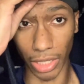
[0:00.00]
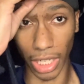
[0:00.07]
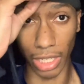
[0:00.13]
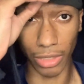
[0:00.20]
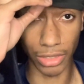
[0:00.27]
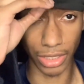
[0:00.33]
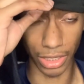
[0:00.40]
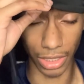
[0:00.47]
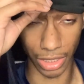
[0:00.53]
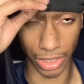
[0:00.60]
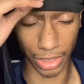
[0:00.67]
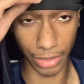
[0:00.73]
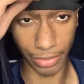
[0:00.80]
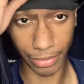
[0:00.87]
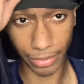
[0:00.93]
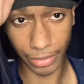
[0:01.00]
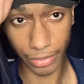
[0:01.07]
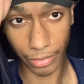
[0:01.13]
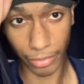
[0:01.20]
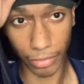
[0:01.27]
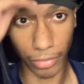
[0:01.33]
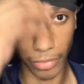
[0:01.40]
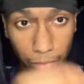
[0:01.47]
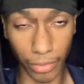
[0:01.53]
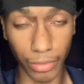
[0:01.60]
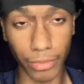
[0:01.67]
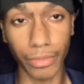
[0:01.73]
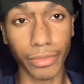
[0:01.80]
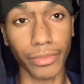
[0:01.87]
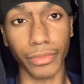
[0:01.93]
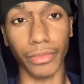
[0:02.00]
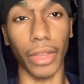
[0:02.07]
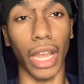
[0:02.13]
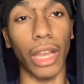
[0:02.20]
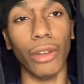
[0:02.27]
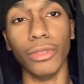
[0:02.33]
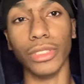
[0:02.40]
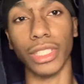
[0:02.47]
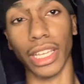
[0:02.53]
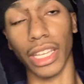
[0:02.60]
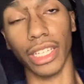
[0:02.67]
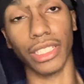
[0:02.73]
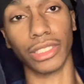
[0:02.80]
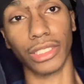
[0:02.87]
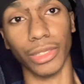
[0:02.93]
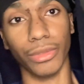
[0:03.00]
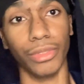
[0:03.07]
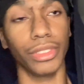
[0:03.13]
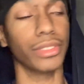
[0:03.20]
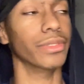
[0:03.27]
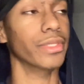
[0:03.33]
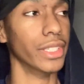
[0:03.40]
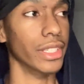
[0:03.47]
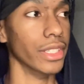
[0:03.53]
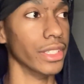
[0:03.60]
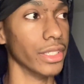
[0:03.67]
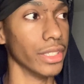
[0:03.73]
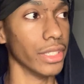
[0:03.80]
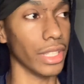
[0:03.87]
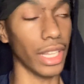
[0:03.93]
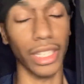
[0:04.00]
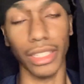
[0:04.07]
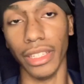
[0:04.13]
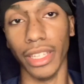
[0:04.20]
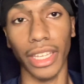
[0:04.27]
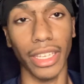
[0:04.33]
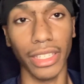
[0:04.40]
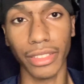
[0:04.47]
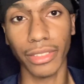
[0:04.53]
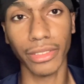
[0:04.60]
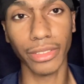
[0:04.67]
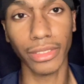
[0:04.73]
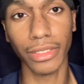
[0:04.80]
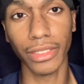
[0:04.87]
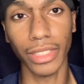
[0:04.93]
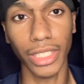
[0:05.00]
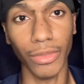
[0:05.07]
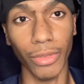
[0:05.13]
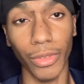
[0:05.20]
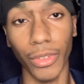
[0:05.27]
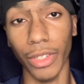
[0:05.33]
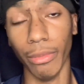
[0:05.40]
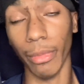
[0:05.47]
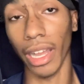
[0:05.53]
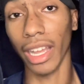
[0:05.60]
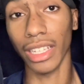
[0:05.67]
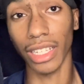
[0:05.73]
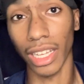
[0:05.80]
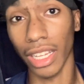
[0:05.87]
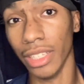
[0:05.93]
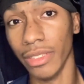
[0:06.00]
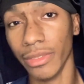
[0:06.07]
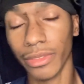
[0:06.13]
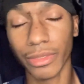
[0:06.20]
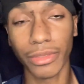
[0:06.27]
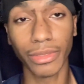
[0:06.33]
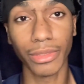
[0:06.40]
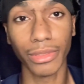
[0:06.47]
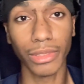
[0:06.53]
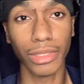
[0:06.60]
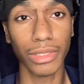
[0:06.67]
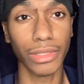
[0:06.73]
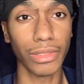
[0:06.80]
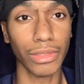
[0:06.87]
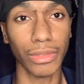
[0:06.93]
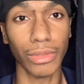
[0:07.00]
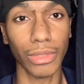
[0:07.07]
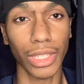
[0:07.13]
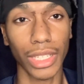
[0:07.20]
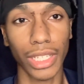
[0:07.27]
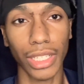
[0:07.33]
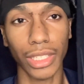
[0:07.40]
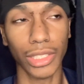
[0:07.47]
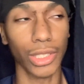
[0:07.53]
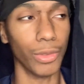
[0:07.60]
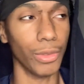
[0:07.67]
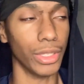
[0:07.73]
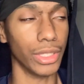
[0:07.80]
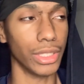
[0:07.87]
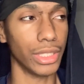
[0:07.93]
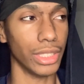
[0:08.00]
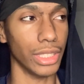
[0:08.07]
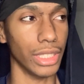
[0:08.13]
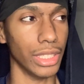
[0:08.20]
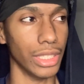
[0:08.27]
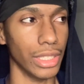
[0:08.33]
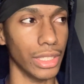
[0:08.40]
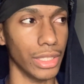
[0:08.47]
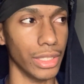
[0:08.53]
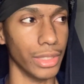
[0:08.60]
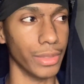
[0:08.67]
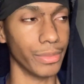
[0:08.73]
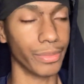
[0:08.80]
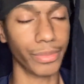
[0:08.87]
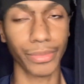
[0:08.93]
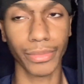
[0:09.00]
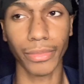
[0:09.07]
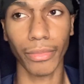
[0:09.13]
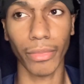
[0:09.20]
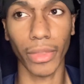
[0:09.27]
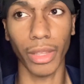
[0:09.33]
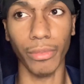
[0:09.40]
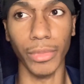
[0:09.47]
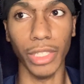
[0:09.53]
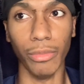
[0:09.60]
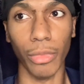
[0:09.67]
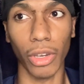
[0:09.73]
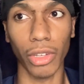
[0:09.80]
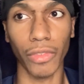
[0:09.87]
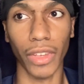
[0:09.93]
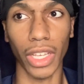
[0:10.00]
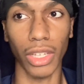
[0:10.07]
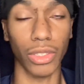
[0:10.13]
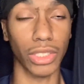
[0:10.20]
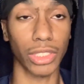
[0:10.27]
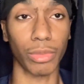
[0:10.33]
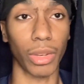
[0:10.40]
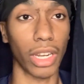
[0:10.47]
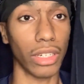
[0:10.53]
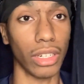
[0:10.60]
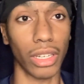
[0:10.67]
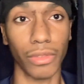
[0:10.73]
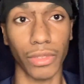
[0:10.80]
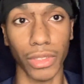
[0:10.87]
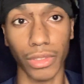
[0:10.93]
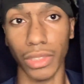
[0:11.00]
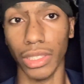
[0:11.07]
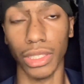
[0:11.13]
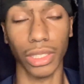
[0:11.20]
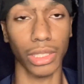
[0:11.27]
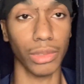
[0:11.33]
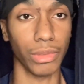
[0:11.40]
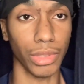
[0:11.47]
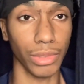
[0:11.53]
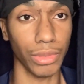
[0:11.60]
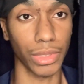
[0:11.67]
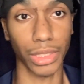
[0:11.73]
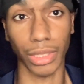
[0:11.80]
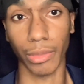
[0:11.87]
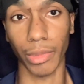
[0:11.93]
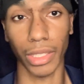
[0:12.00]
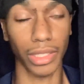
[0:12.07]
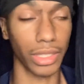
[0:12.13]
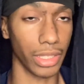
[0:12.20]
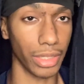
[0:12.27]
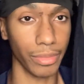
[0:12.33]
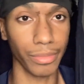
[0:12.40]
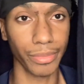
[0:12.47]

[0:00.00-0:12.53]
I was younger, I wish I had someone like that within my life. Someone to be motivated or inspired off of or look up to or something like that,